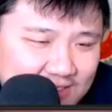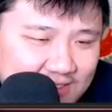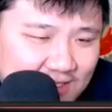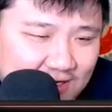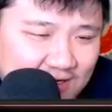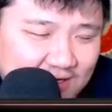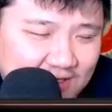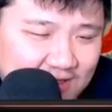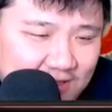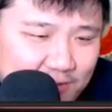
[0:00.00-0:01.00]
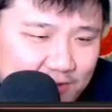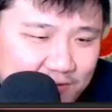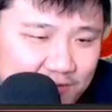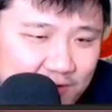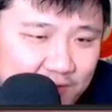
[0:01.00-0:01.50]
there I get a little bit of a
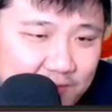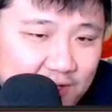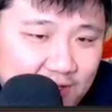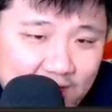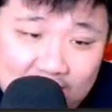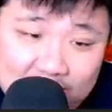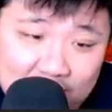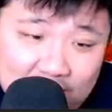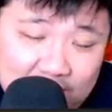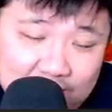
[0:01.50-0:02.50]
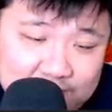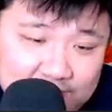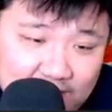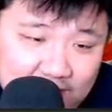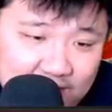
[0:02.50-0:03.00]
farm, and then I make a huge
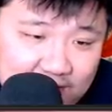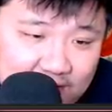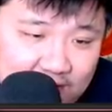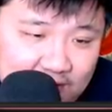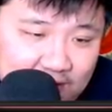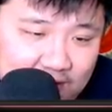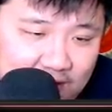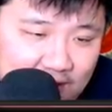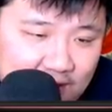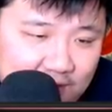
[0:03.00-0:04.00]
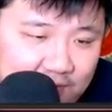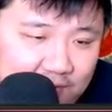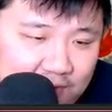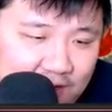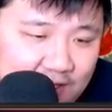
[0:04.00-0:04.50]
mistake here. Um,
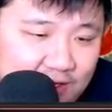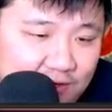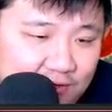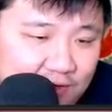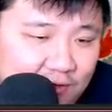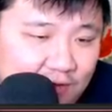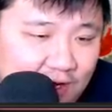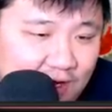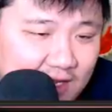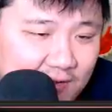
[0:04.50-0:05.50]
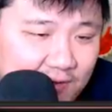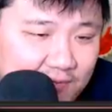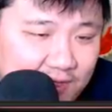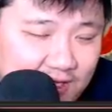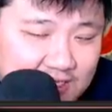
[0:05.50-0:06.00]
I don't know why I went
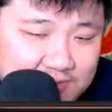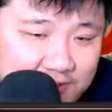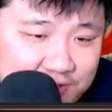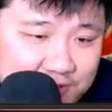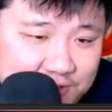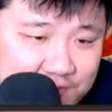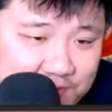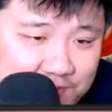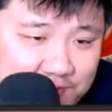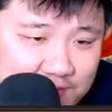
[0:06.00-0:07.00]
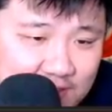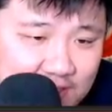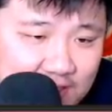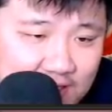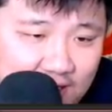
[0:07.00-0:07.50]
for the ice punch.
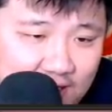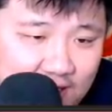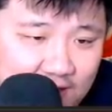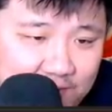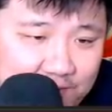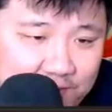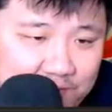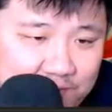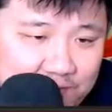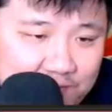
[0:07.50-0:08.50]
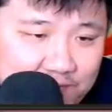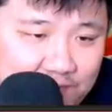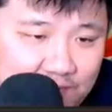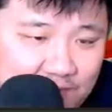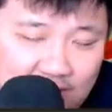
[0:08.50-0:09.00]
Um,
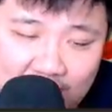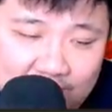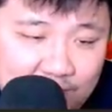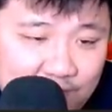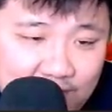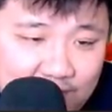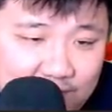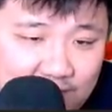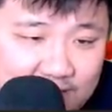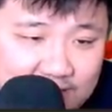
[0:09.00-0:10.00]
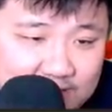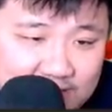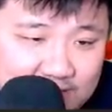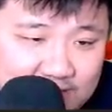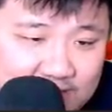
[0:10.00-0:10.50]
I have no idea why.
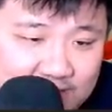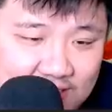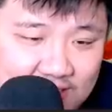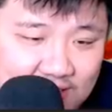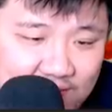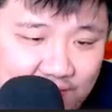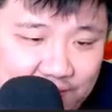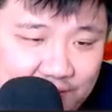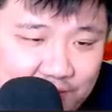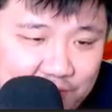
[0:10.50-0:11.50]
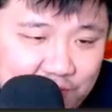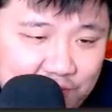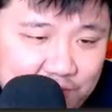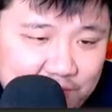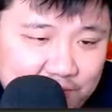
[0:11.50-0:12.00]
Just a very dumb move on
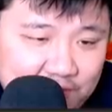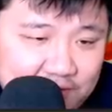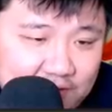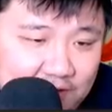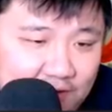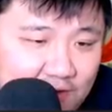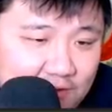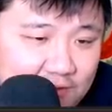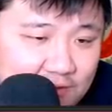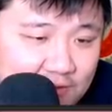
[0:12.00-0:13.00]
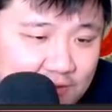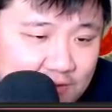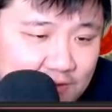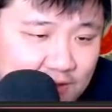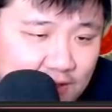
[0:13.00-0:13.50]
my part.
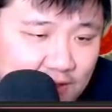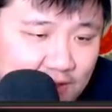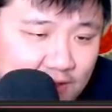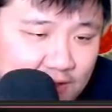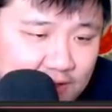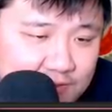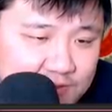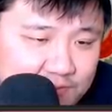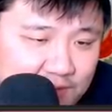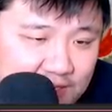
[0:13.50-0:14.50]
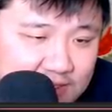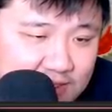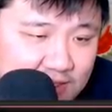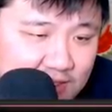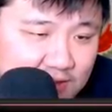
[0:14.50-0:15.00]
Uh, here comes
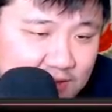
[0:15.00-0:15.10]
Bastiodon,